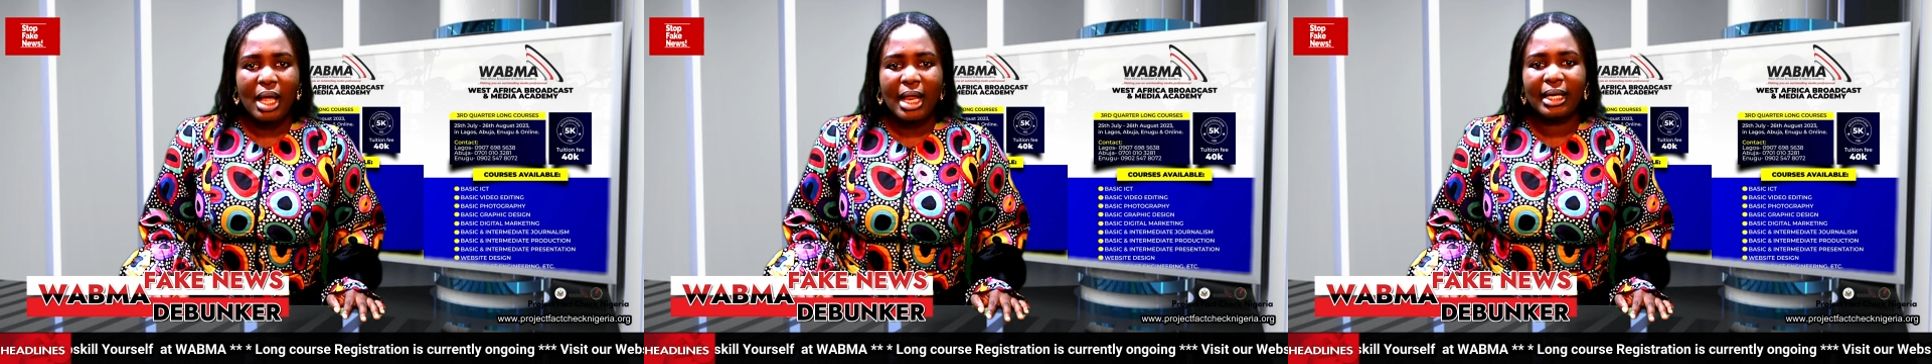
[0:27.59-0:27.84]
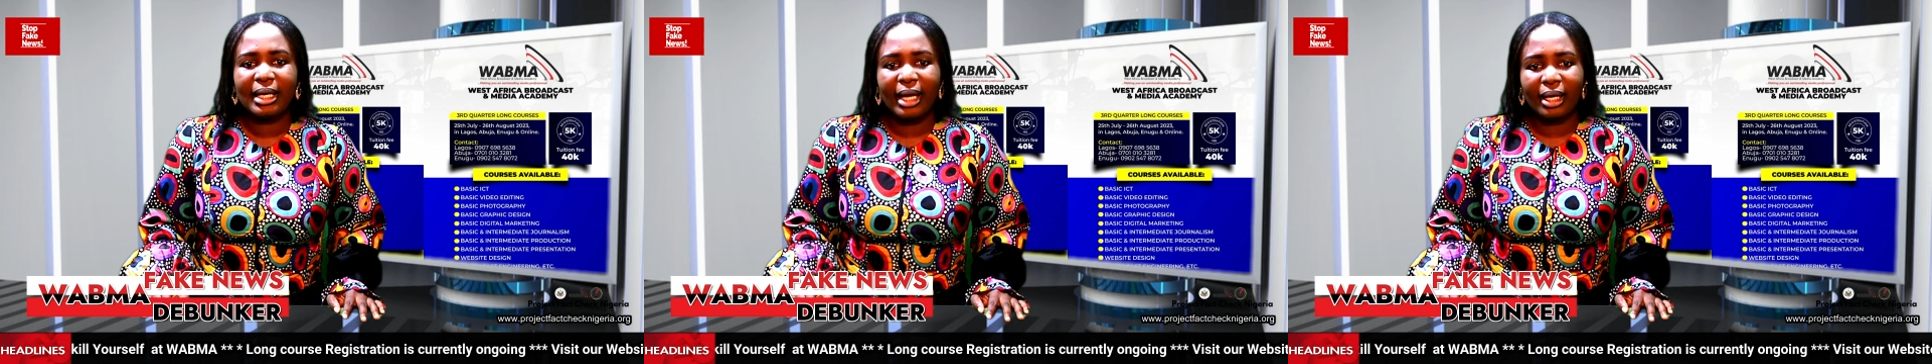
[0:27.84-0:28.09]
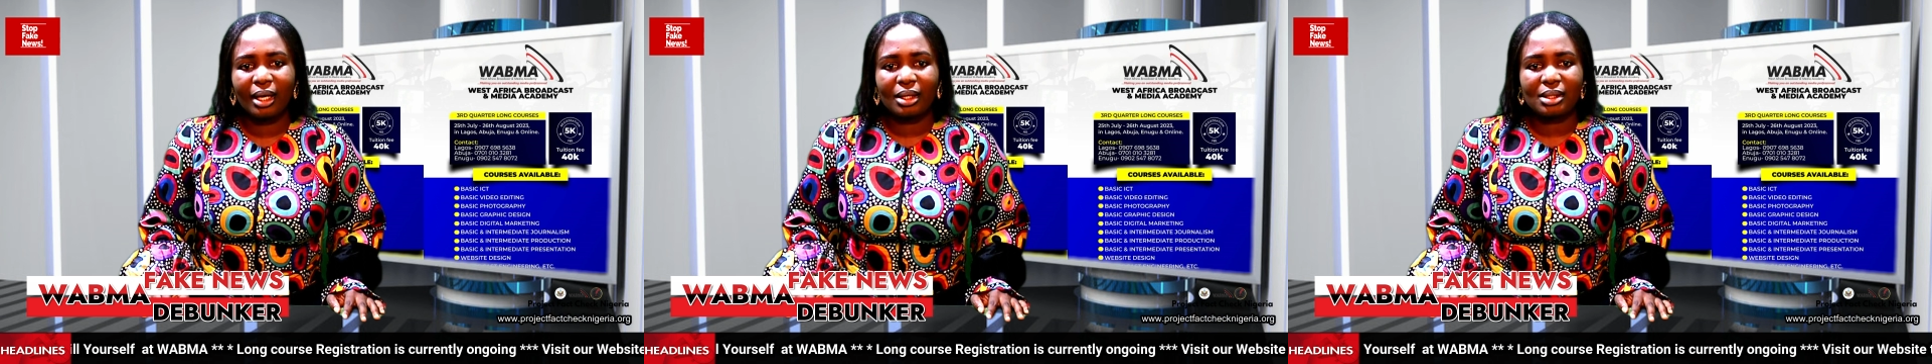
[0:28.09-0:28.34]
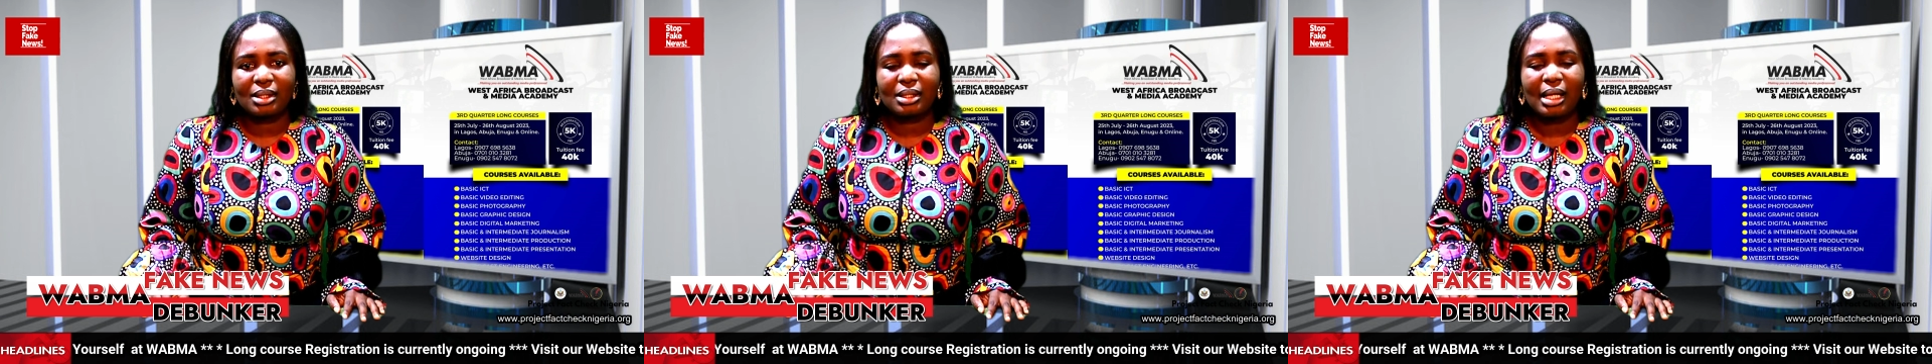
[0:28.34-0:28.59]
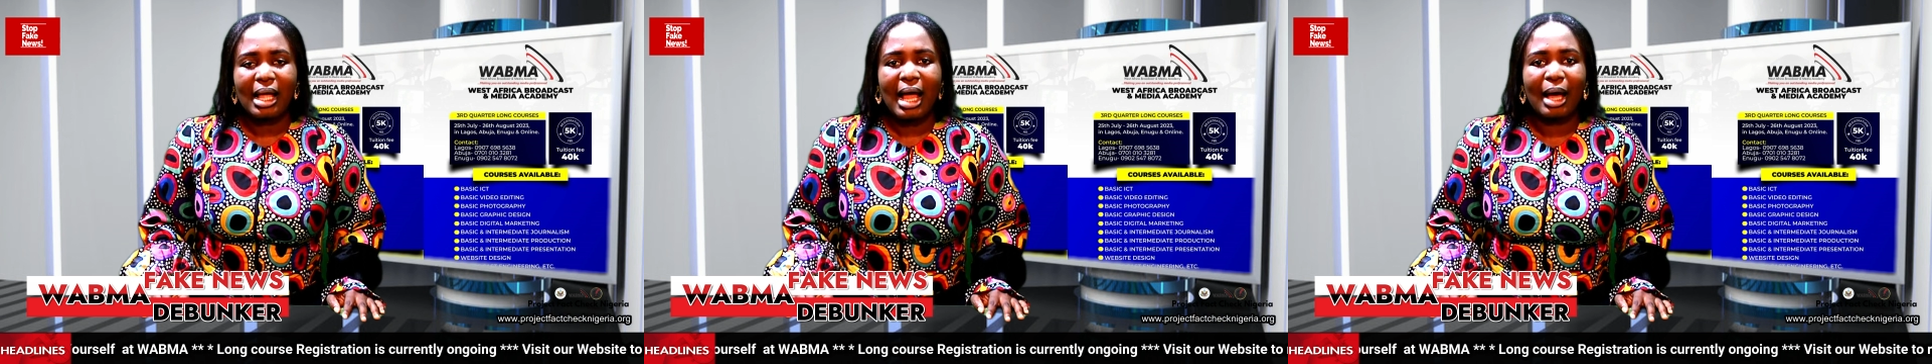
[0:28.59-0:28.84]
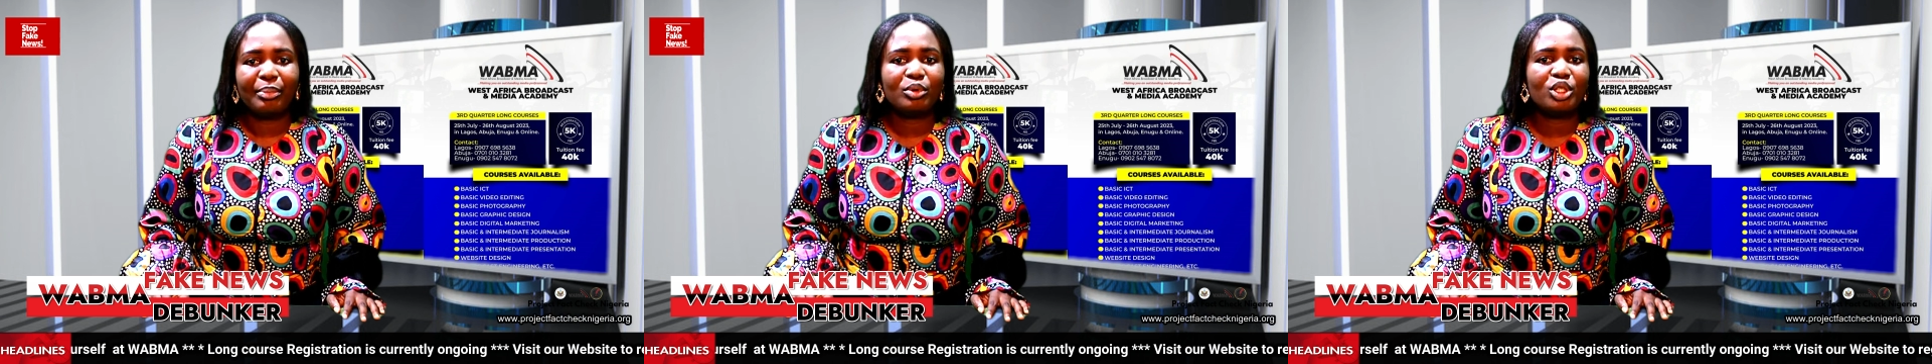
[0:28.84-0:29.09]
Lagos,
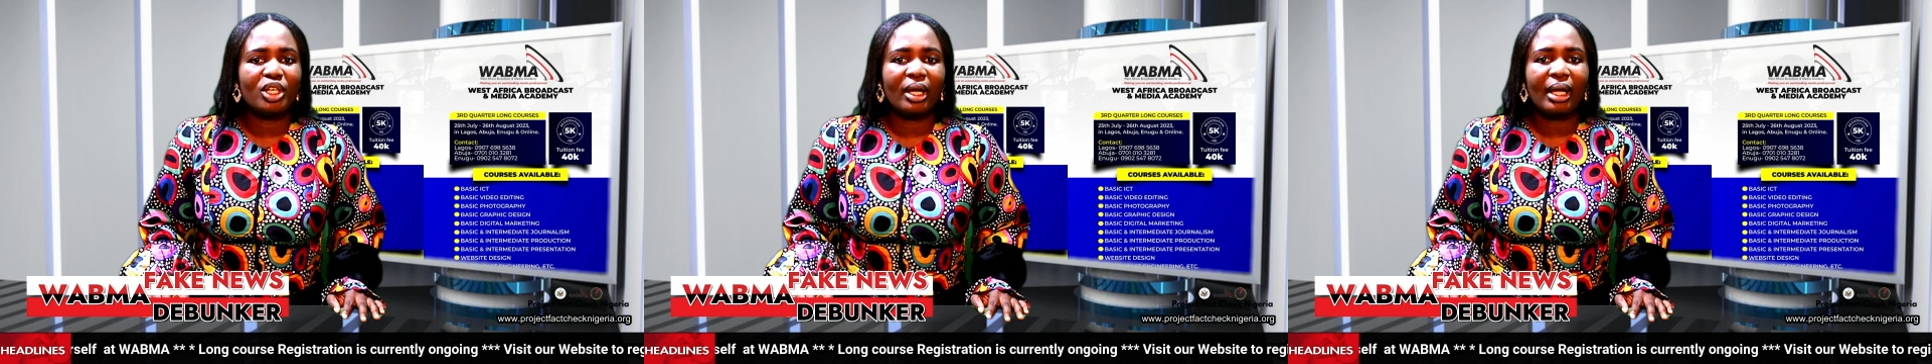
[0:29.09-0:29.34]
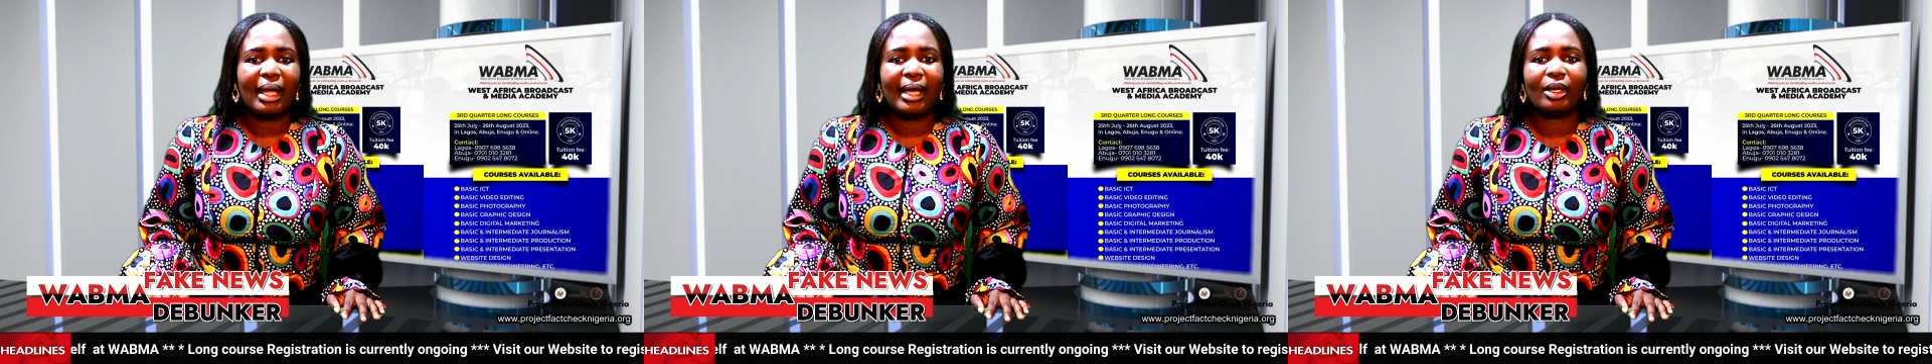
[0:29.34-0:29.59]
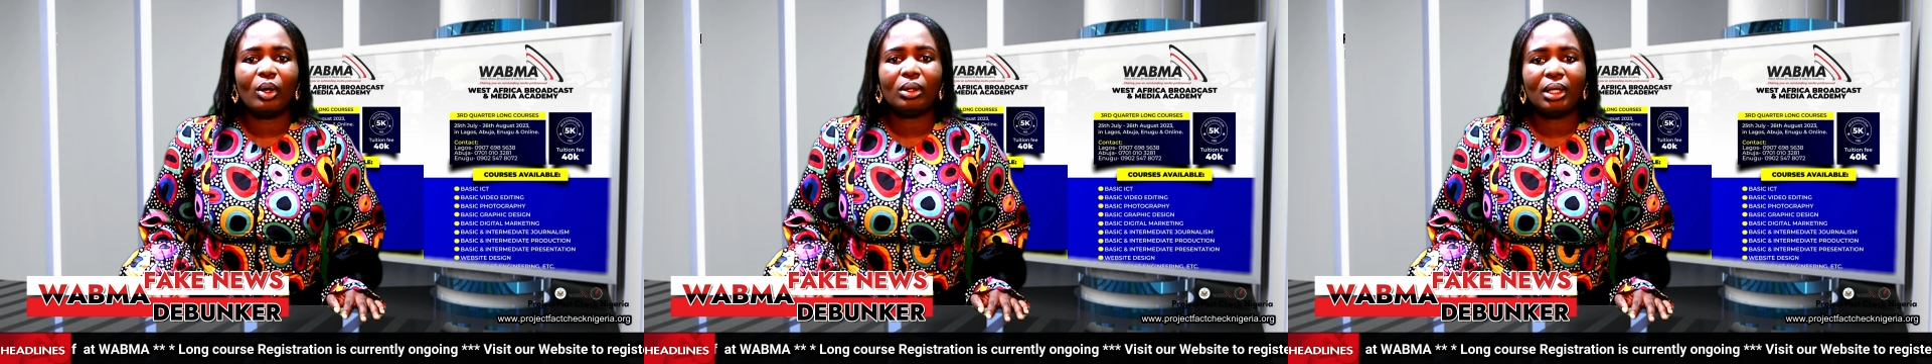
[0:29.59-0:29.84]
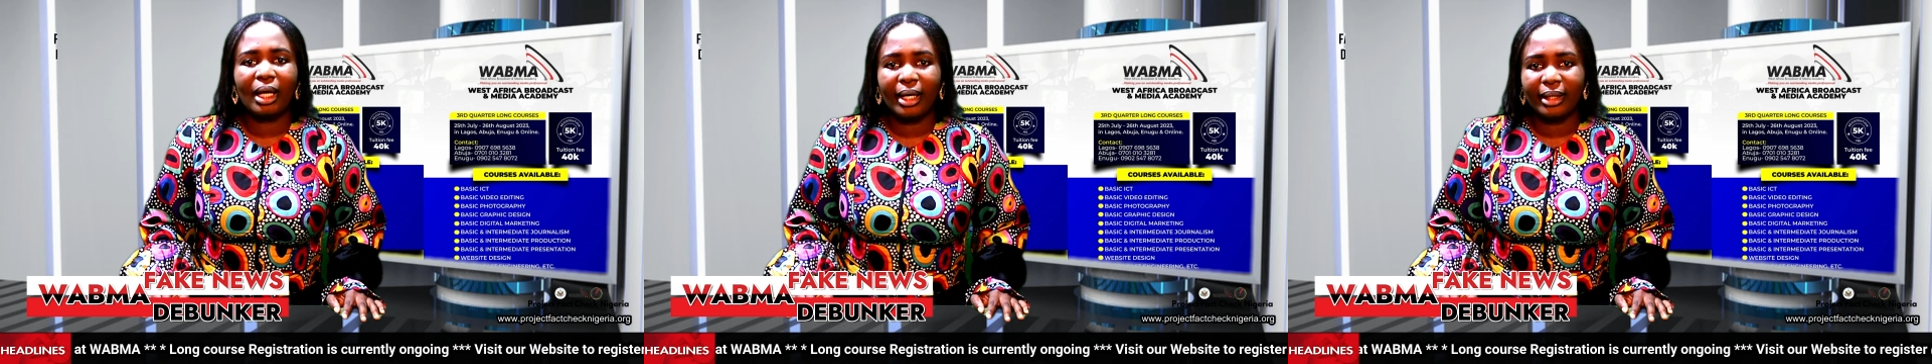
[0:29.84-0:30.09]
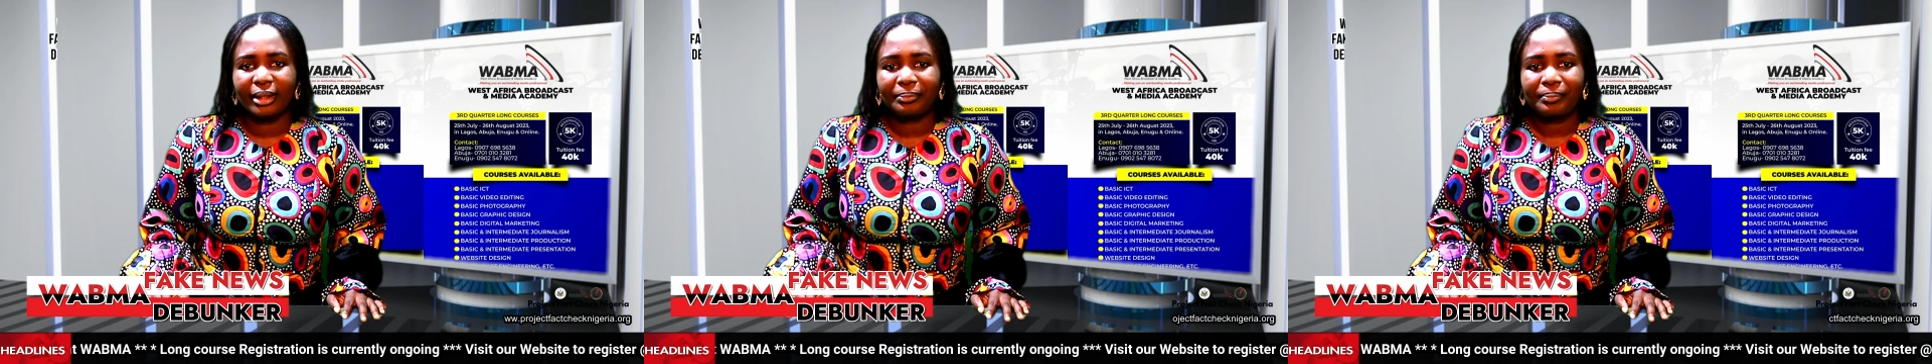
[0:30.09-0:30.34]
Abuja and online.